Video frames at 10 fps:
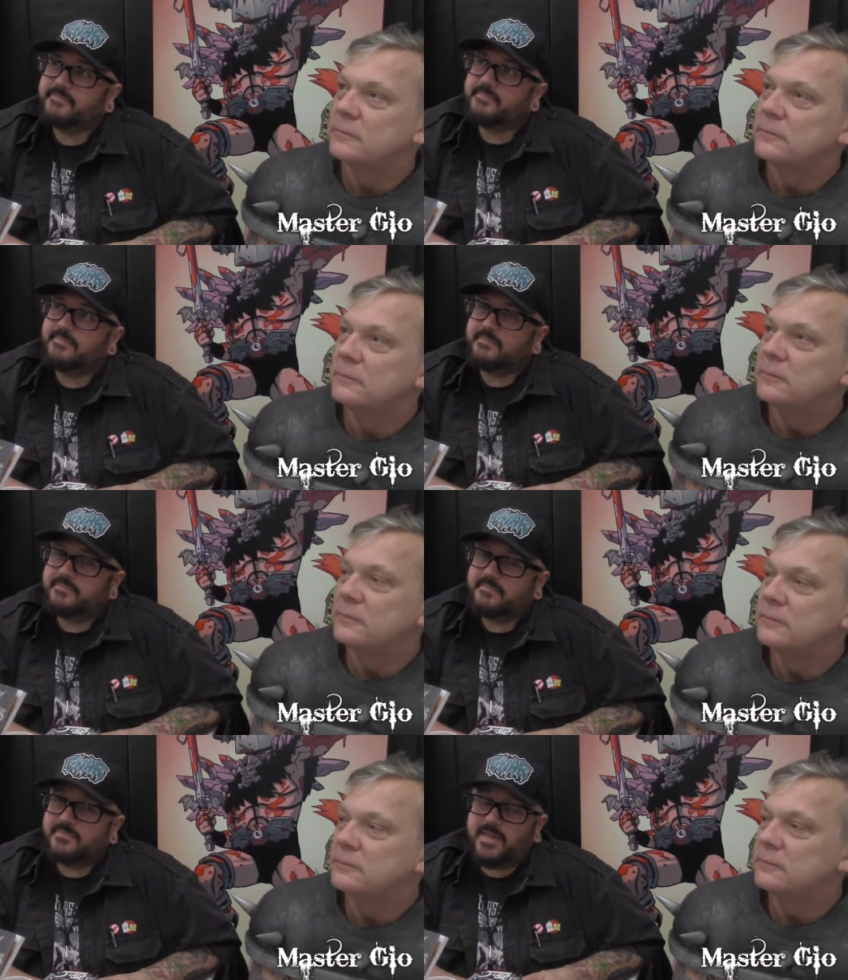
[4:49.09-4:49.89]
Speaker 1: alley.
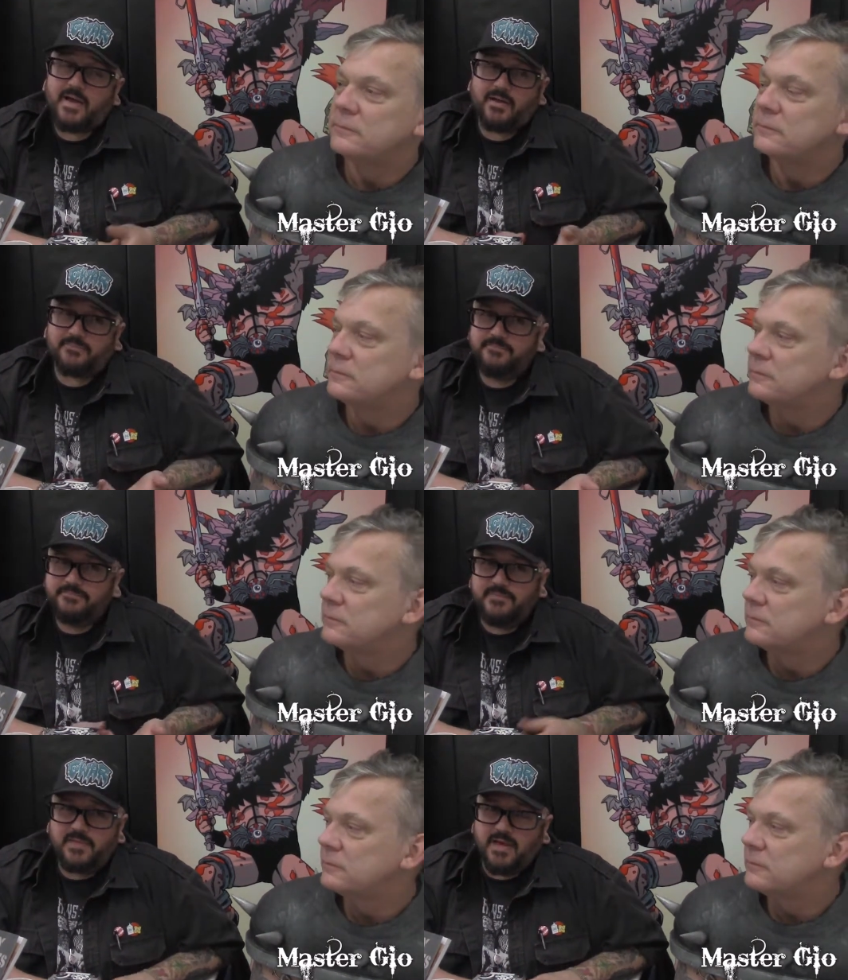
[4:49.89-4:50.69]
Yeah,
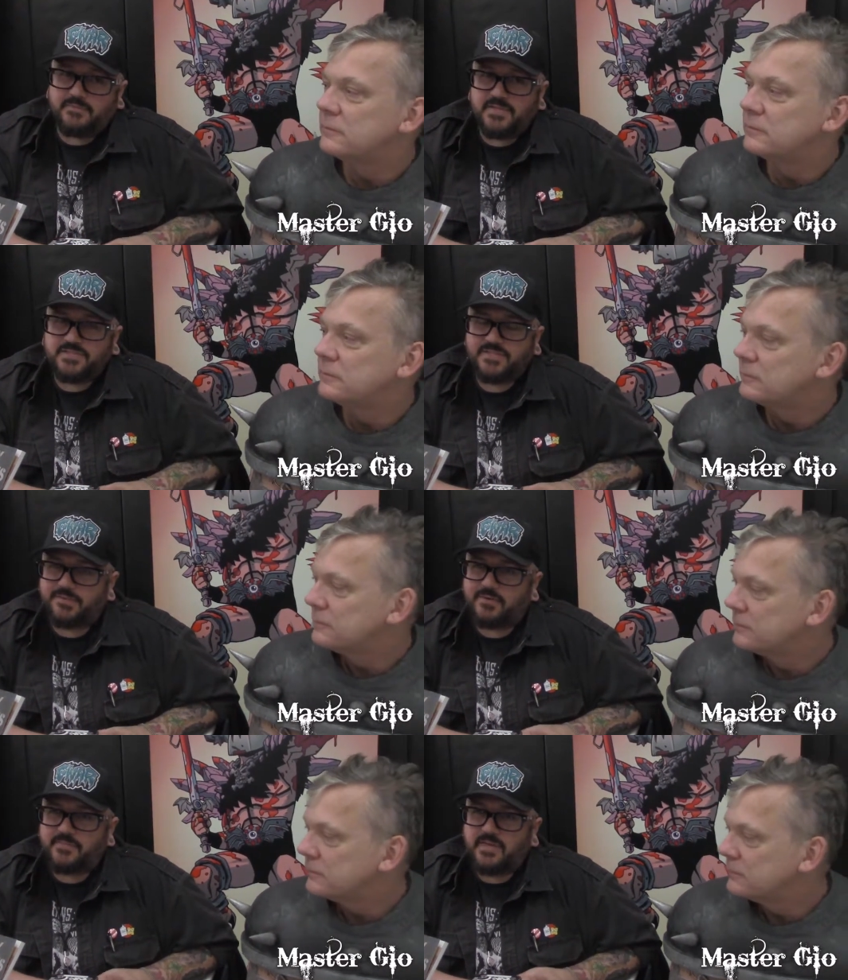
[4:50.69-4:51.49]
yeah, me
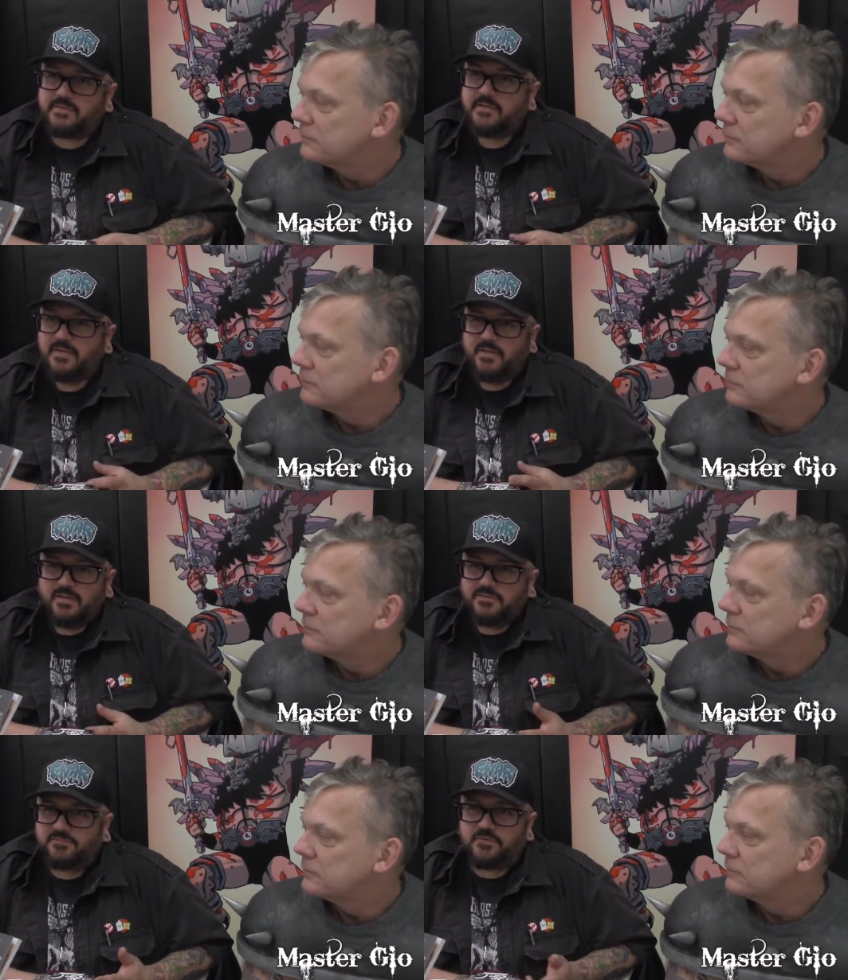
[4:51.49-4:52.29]
too. I mean,
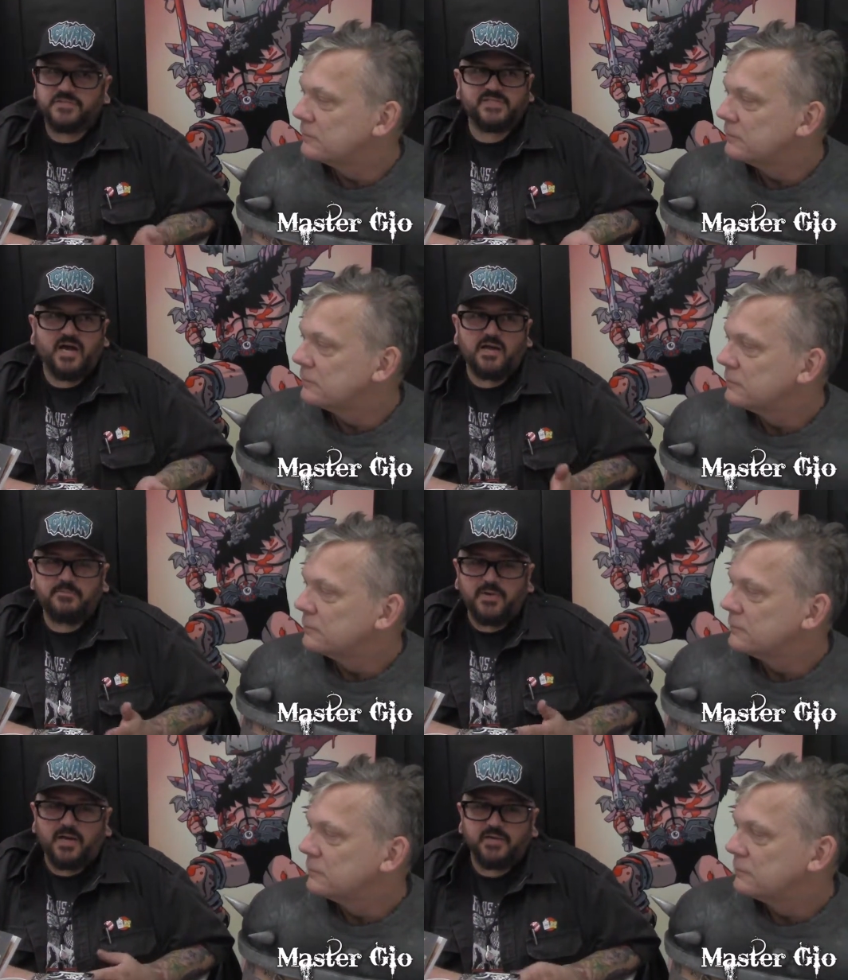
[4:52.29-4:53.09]
the first
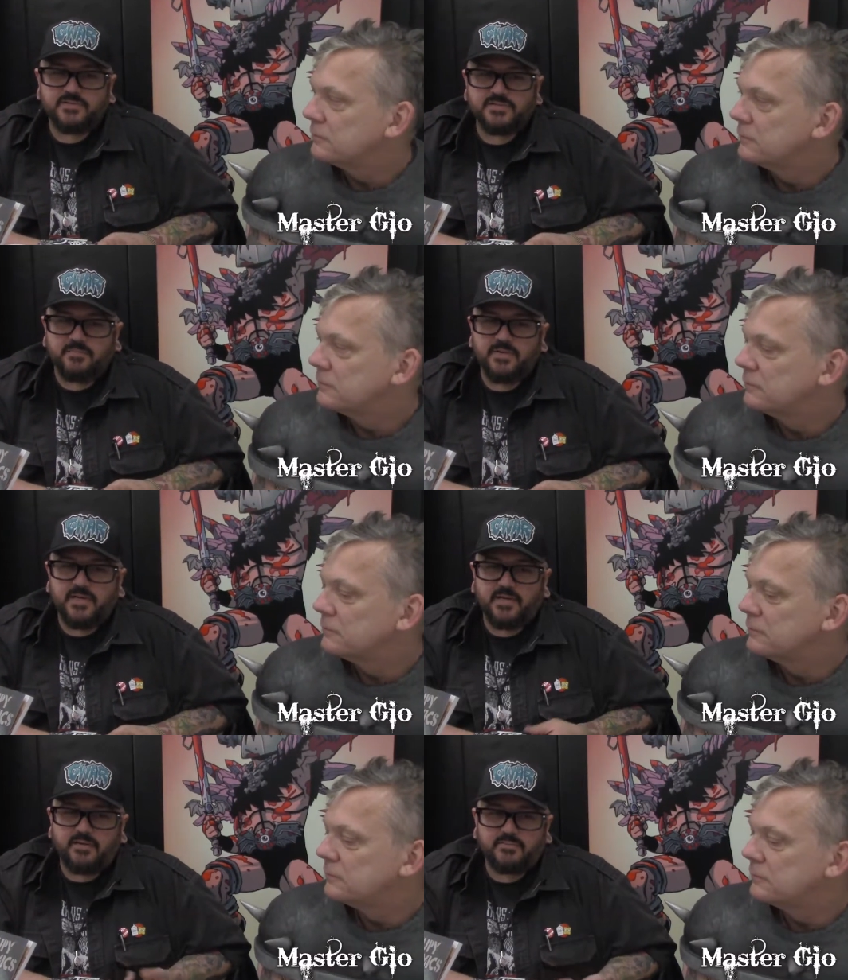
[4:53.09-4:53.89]
time uh,
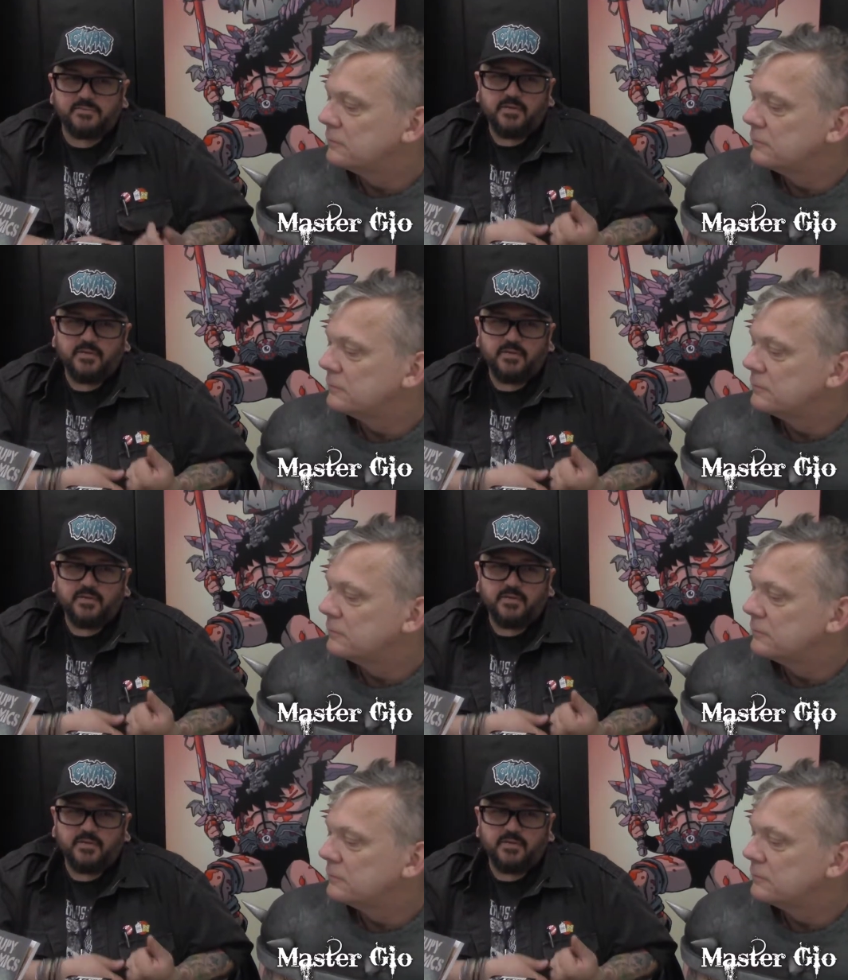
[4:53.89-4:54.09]
somebody,